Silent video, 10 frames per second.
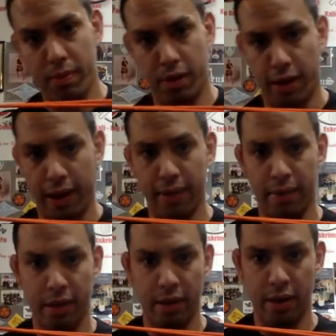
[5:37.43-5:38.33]
Alright?
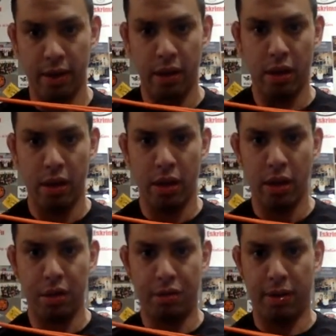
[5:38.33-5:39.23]

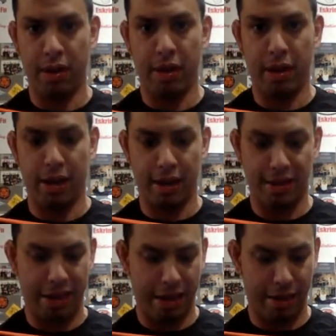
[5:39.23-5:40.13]
We're going to
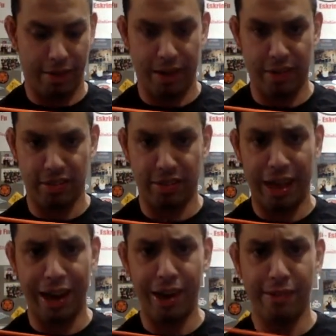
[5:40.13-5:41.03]
take a lot of the
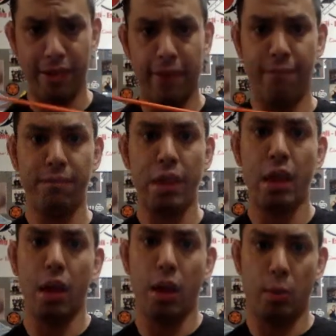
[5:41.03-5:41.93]
slack out of it.
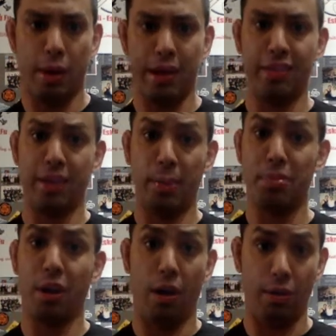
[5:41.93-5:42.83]
We're going to sit up
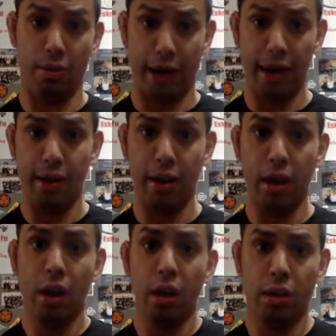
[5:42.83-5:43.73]
tall, right?
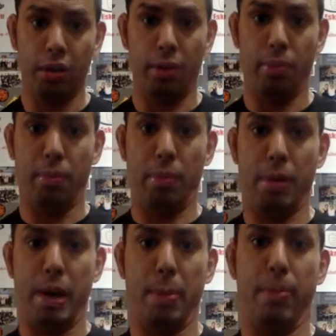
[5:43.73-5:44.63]
So we're
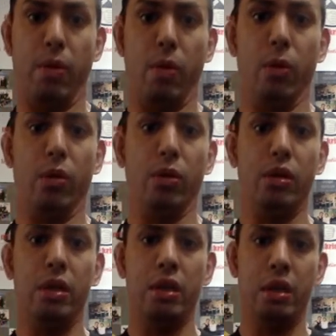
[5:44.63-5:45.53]
going to pull
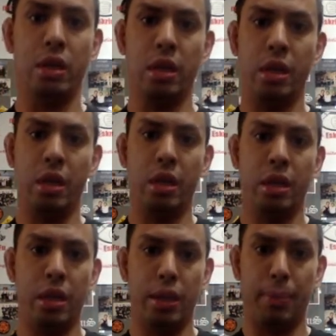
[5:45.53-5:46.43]

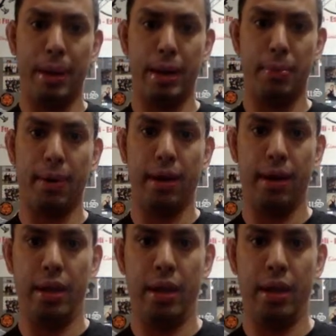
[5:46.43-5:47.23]
the band apart.